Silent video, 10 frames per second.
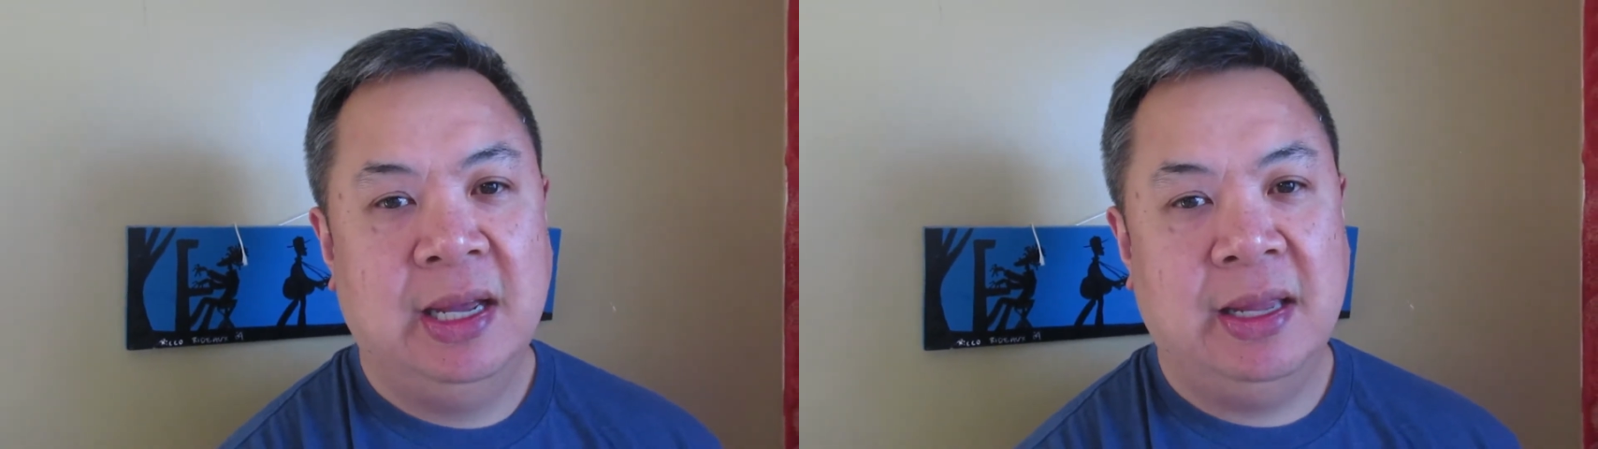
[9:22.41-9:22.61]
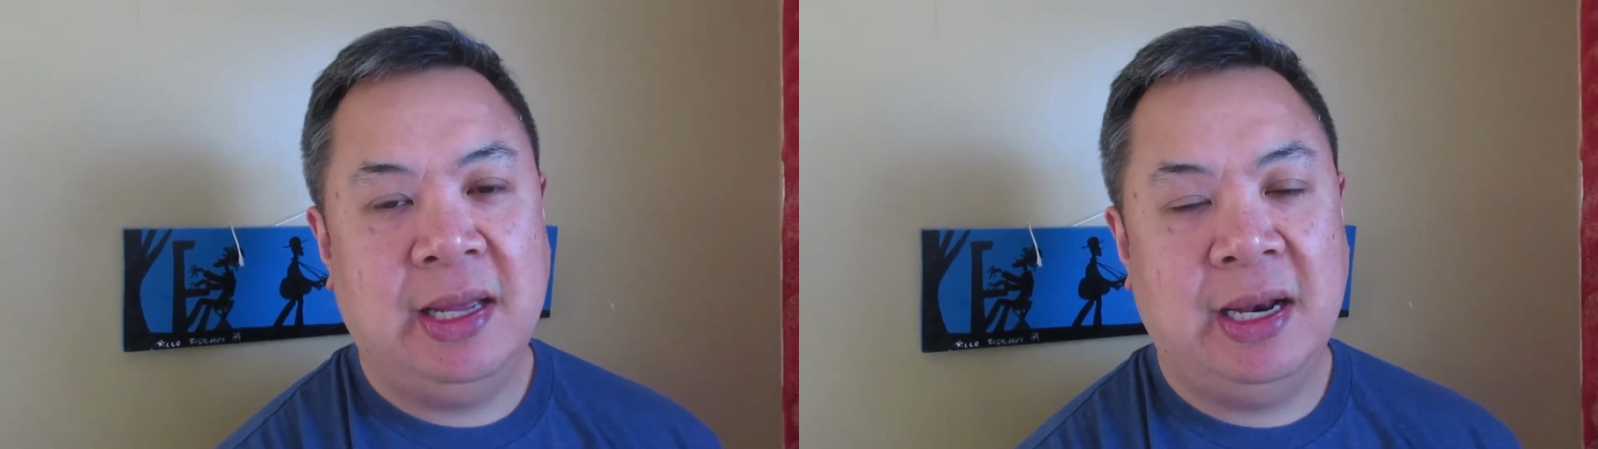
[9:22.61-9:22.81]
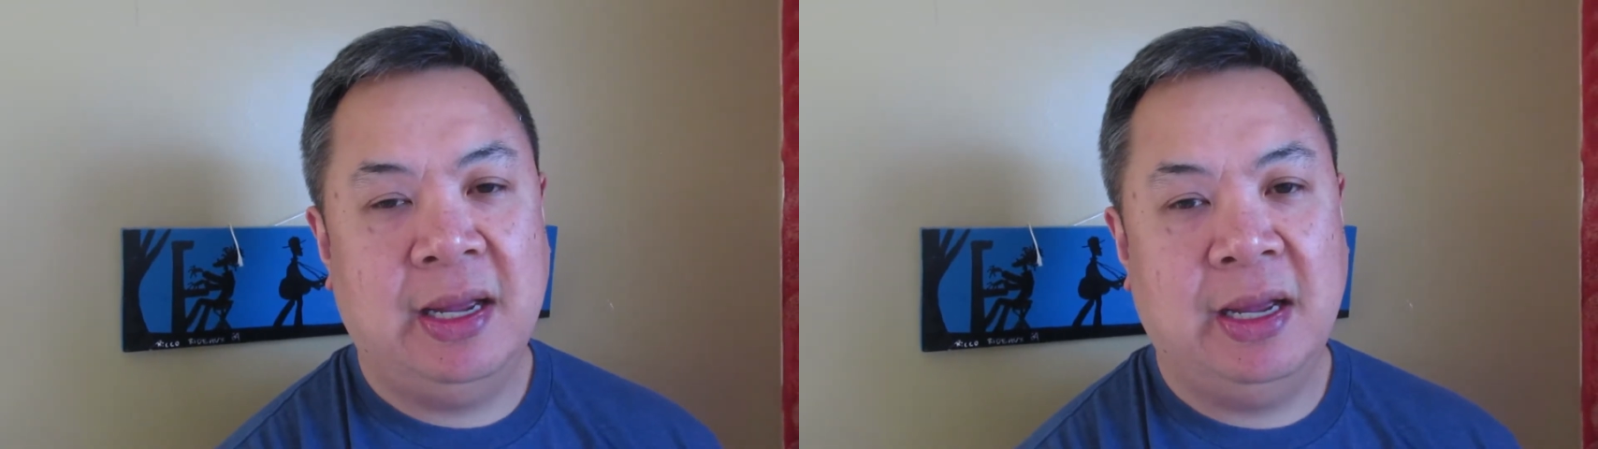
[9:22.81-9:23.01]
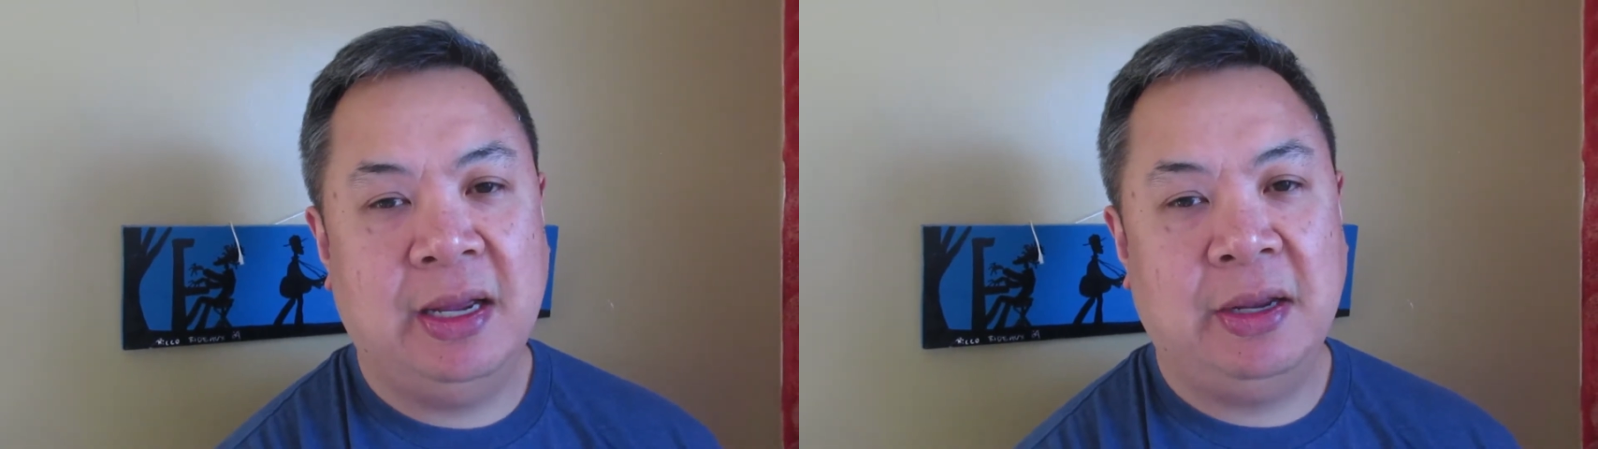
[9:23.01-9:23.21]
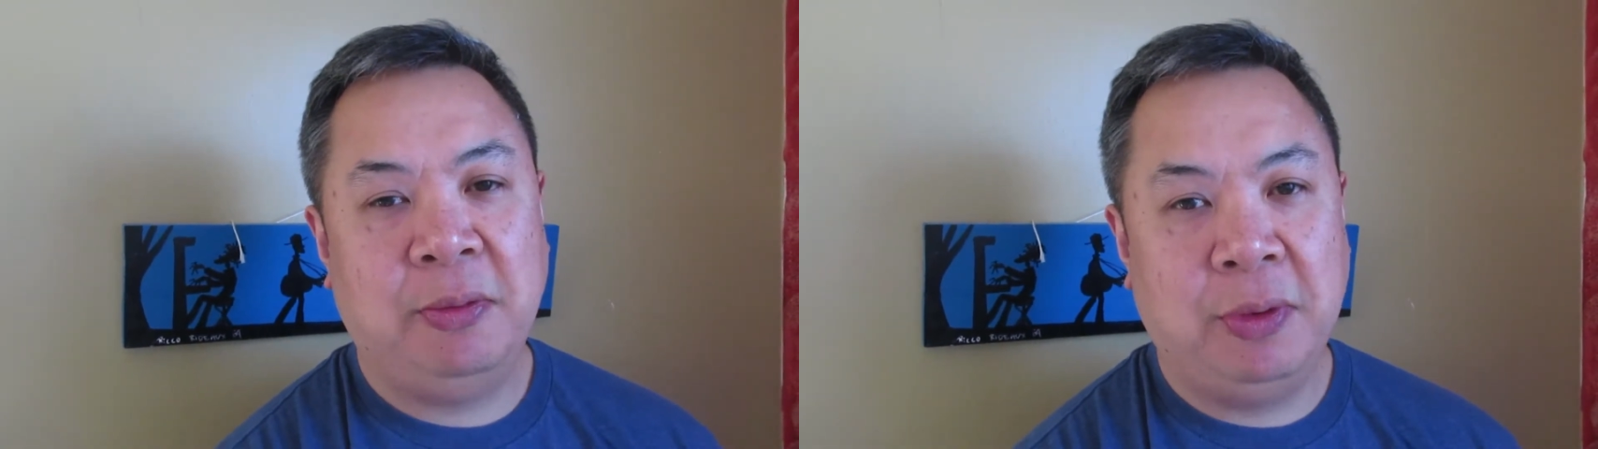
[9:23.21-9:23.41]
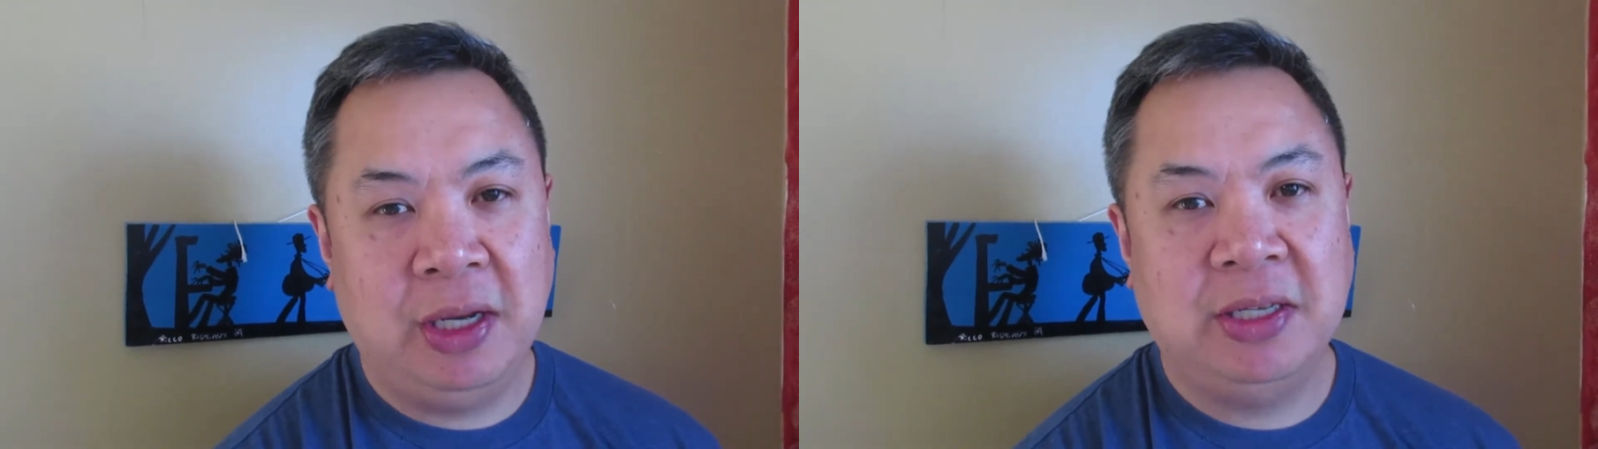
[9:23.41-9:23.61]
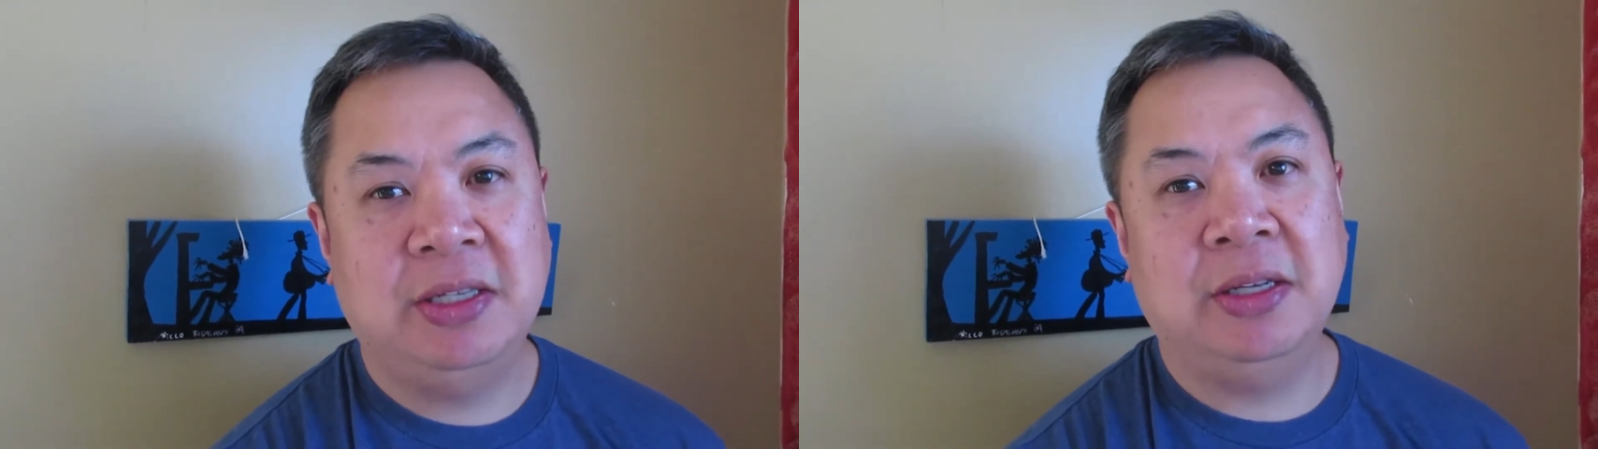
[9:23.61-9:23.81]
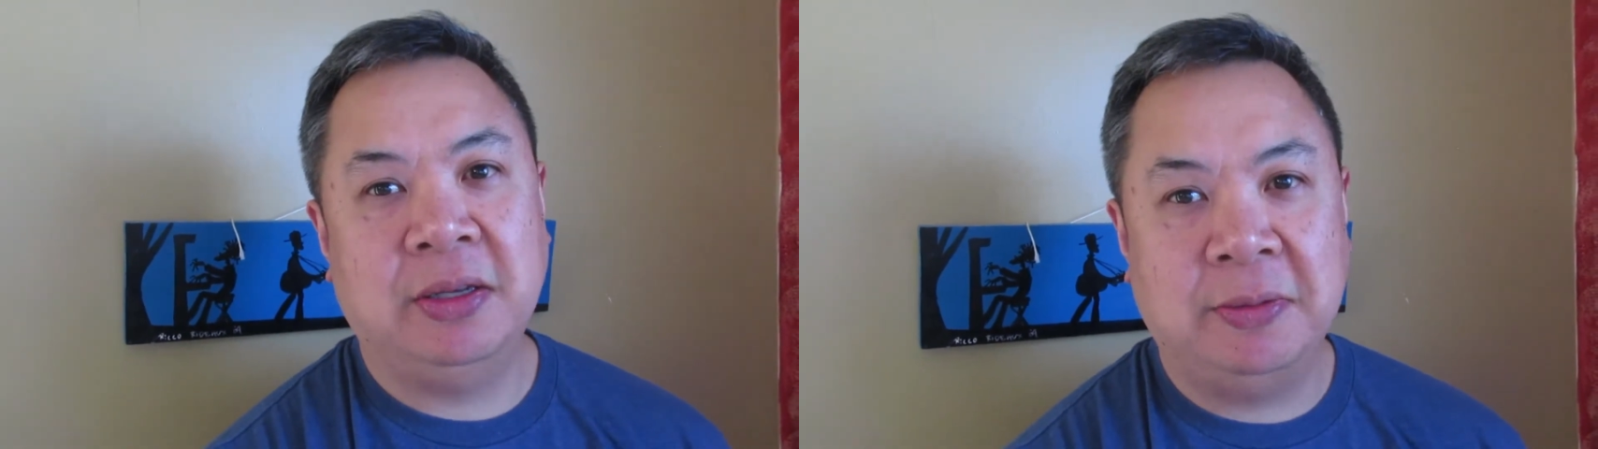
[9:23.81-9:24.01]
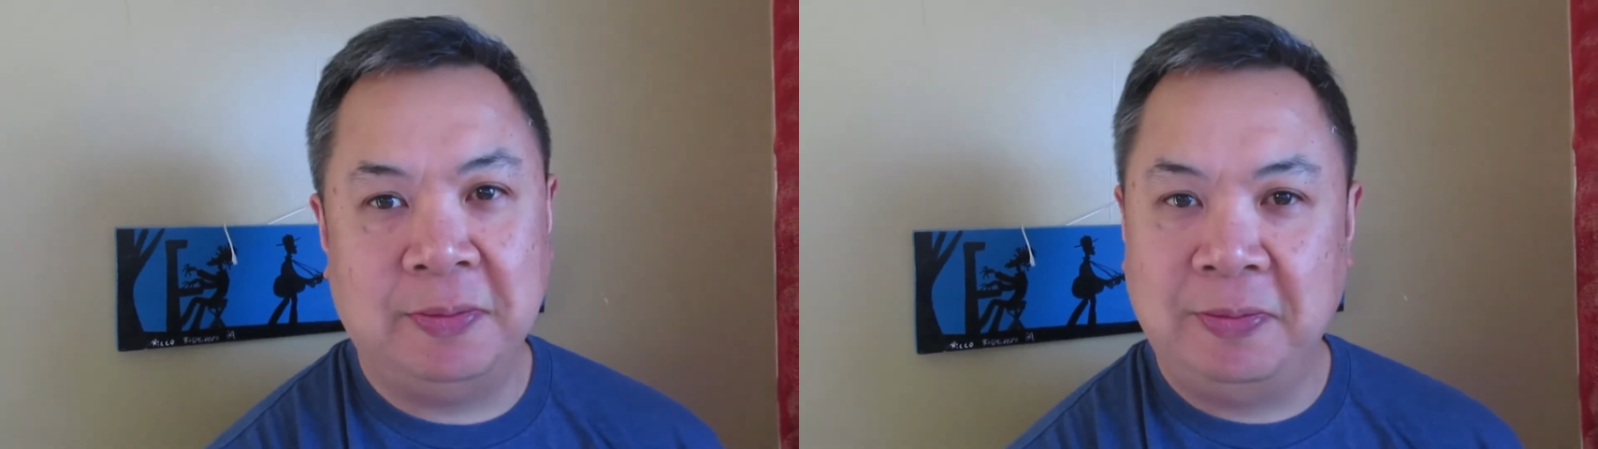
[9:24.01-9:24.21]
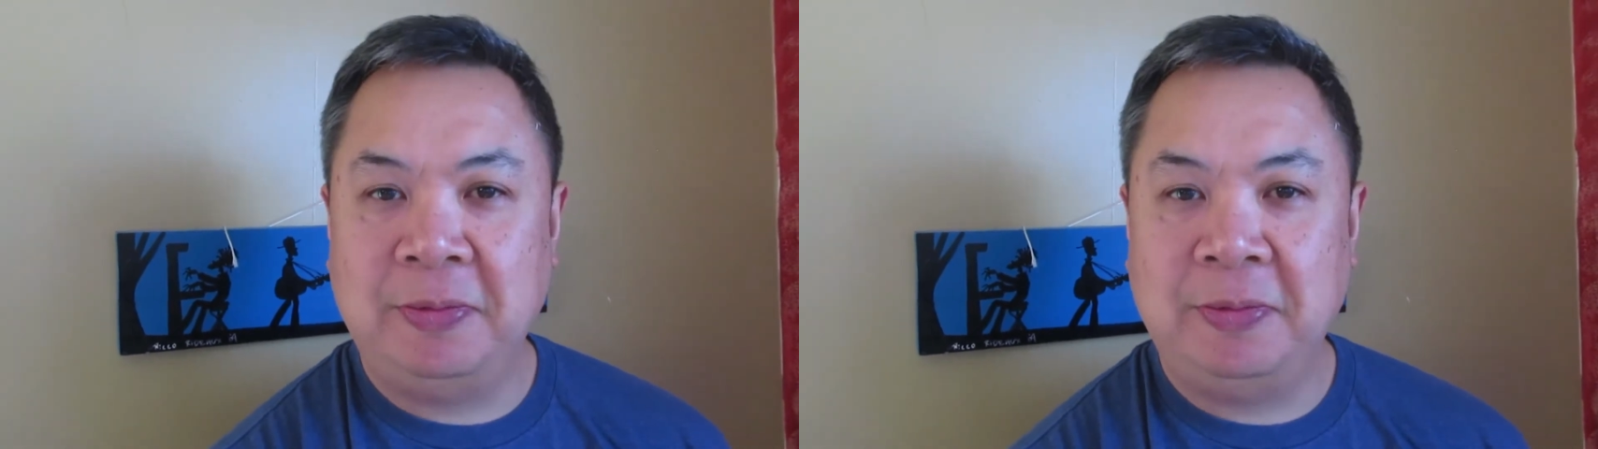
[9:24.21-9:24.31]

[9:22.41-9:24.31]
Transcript: that we used to,